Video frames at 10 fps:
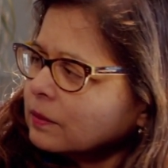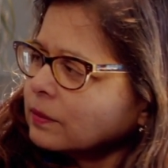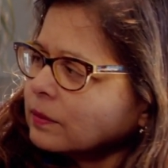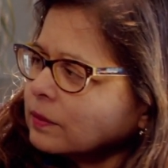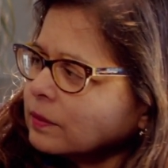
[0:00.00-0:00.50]

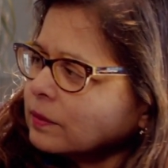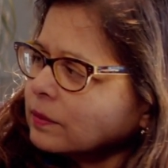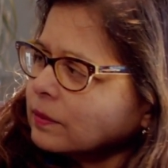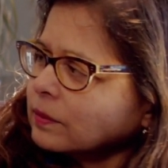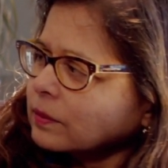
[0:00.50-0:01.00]

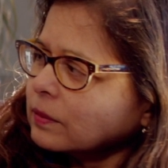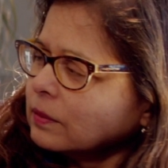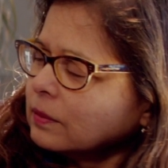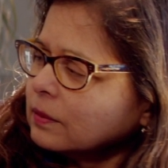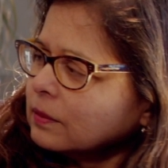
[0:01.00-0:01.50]

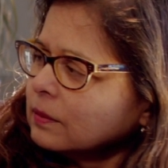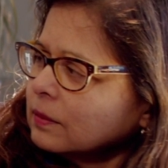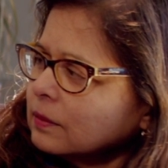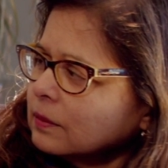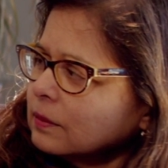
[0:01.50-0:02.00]

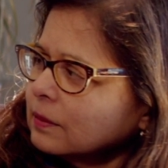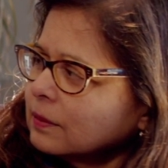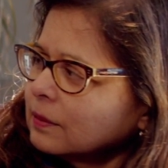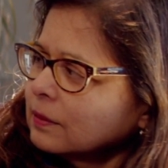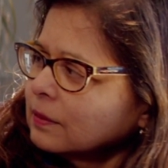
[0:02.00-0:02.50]

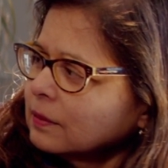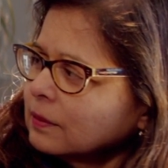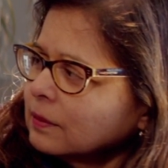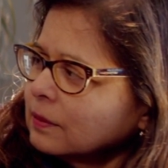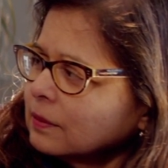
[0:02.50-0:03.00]

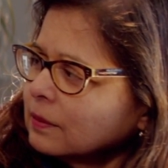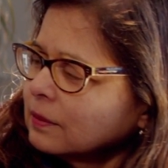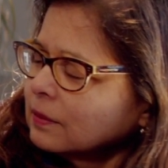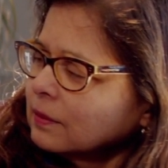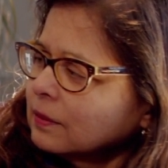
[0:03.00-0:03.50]

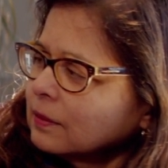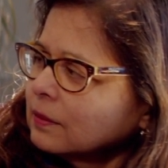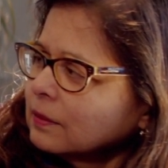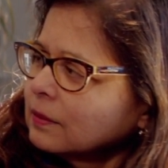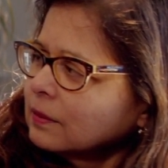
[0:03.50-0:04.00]

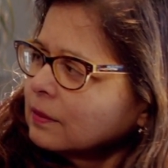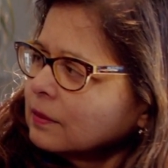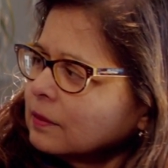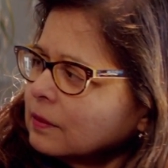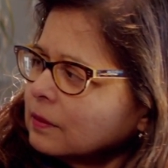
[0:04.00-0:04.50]

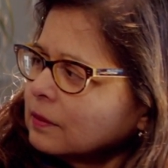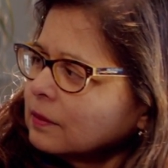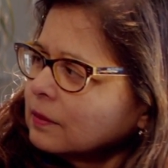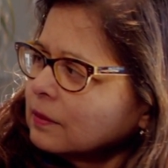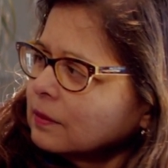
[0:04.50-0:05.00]

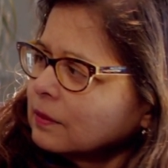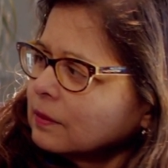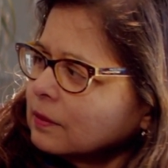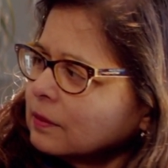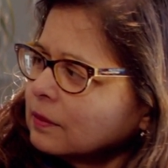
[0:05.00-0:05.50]

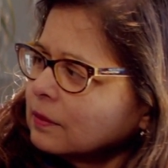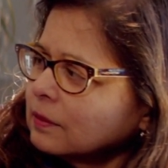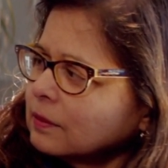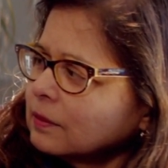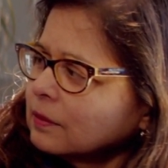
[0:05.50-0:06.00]

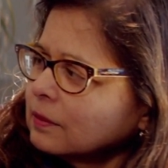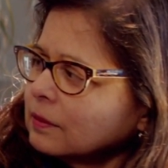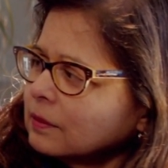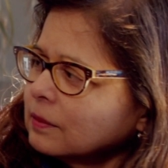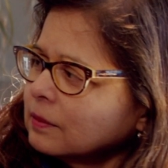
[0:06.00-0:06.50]

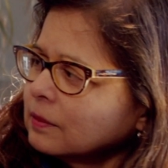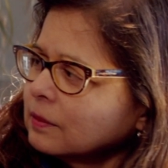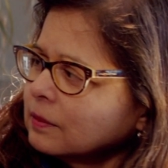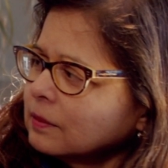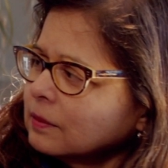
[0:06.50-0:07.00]

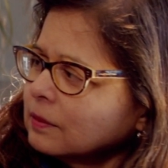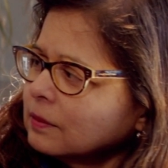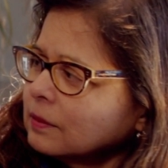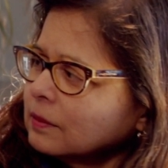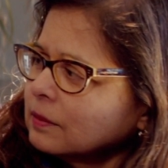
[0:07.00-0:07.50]

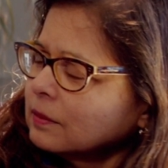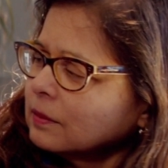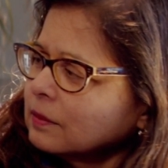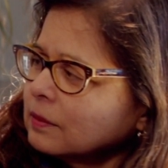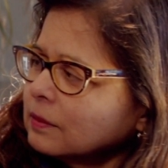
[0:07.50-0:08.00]
[no speech]